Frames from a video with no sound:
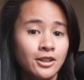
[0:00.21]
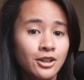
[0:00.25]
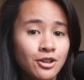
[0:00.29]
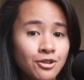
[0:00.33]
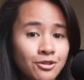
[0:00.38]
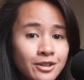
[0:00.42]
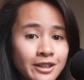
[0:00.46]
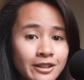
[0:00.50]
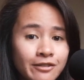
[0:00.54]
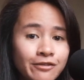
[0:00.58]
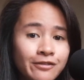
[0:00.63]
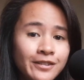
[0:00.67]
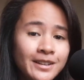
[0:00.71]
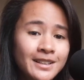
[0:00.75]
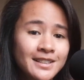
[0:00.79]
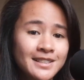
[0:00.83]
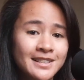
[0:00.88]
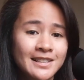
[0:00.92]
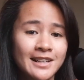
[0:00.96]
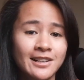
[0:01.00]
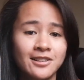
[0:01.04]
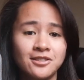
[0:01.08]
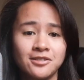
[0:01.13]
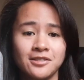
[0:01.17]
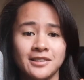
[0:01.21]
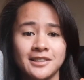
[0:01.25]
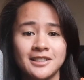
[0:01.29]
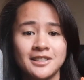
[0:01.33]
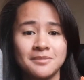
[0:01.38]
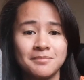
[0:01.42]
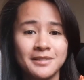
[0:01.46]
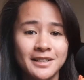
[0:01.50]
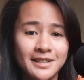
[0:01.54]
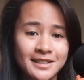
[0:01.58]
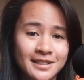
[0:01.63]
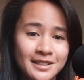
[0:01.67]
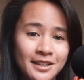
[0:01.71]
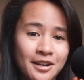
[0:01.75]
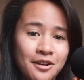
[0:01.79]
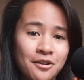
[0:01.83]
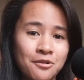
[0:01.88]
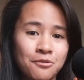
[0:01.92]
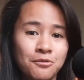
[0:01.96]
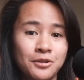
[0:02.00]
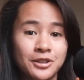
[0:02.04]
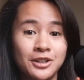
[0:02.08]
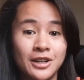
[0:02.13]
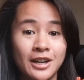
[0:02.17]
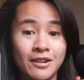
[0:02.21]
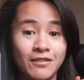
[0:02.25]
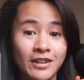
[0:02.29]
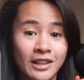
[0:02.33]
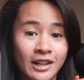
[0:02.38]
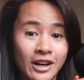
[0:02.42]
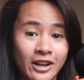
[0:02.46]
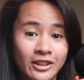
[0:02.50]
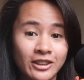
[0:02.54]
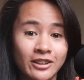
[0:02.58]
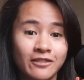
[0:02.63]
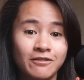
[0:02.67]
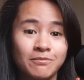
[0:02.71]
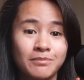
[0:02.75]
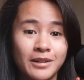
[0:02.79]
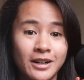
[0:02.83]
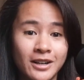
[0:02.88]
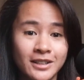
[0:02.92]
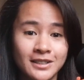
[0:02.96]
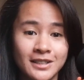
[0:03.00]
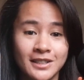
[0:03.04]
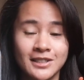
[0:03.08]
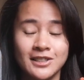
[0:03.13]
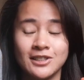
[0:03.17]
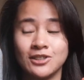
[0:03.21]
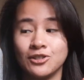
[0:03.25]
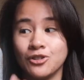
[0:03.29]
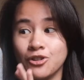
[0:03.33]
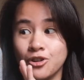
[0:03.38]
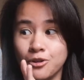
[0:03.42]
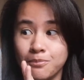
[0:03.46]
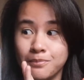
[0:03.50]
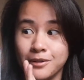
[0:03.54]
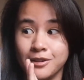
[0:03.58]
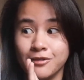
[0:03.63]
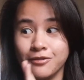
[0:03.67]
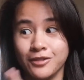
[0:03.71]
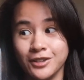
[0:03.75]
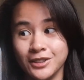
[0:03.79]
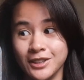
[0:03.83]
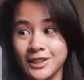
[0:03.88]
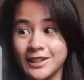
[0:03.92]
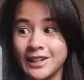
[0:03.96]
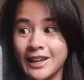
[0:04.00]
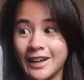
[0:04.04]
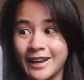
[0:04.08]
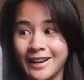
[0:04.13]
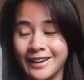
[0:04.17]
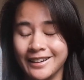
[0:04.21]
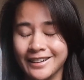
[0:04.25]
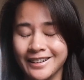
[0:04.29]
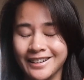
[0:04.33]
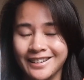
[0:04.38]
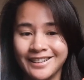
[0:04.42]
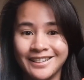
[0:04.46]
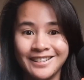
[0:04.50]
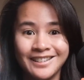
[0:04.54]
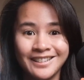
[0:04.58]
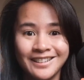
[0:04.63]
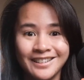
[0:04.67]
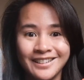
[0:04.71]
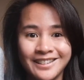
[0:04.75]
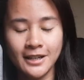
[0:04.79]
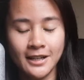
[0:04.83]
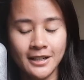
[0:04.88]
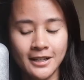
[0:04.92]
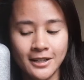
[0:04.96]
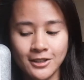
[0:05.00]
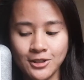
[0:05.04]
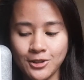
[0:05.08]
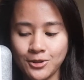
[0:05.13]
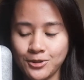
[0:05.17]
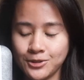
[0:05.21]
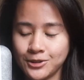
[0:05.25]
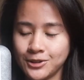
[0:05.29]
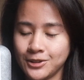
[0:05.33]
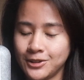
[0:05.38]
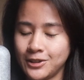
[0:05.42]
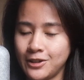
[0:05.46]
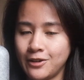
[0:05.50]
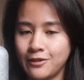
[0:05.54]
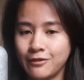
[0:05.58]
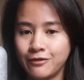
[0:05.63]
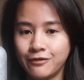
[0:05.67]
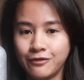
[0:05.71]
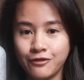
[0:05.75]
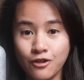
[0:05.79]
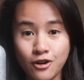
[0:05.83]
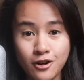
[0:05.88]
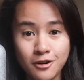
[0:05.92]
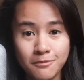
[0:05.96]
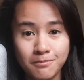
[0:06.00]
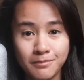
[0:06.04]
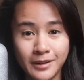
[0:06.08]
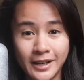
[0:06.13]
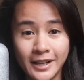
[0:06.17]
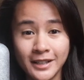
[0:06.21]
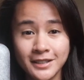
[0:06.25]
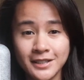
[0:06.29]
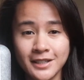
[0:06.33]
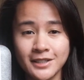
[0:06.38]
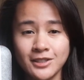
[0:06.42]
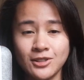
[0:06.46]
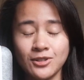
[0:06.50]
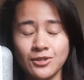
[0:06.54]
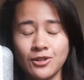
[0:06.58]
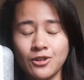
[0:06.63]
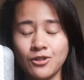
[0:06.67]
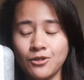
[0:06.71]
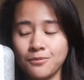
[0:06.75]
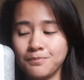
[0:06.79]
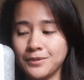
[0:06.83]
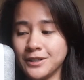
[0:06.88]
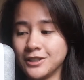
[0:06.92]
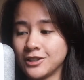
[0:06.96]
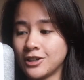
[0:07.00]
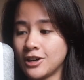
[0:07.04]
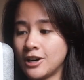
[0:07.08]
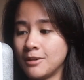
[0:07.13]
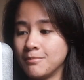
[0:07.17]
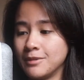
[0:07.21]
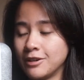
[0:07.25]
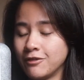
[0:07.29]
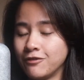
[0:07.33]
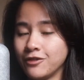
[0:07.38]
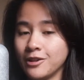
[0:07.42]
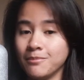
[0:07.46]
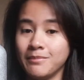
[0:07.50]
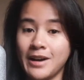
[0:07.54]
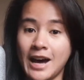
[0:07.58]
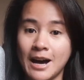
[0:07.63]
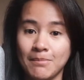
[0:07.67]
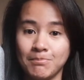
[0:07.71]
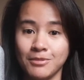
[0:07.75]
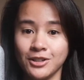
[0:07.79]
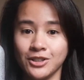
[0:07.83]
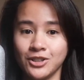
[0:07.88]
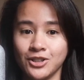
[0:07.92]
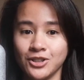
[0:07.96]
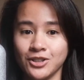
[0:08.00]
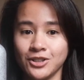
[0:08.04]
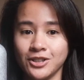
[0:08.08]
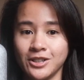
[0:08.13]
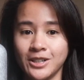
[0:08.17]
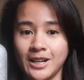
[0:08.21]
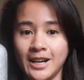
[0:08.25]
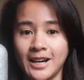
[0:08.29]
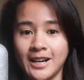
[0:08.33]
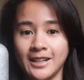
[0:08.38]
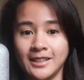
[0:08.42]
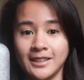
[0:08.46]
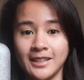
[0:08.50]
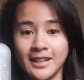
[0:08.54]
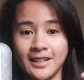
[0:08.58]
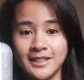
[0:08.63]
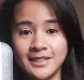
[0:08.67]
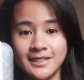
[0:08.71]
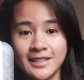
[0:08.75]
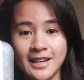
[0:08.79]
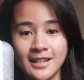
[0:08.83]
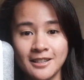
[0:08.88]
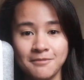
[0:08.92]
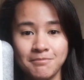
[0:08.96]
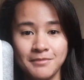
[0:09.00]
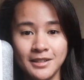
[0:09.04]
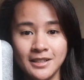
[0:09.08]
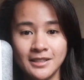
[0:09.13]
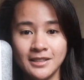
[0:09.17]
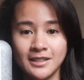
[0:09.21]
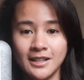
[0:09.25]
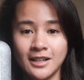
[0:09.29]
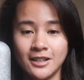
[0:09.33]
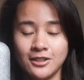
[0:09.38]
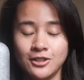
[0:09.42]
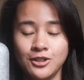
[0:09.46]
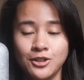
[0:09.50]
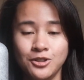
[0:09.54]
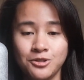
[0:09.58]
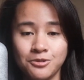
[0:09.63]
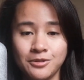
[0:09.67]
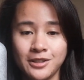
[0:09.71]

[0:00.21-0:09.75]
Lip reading: You know, it feels like Christmas when you have a lot of boxes to open for today. I got a total of 4 boxes to open coming from Aperture, and they sent me their